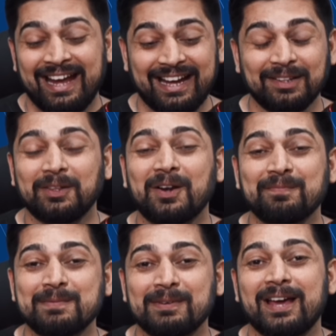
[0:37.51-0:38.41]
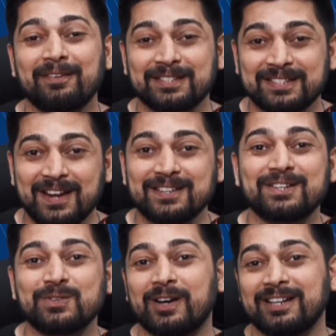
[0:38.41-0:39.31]
And a lot of people have
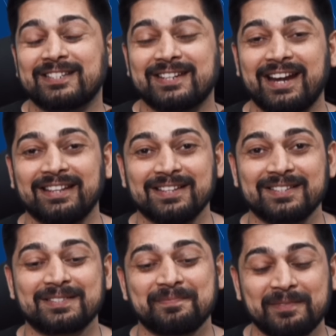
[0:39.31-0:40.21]
started to understand this.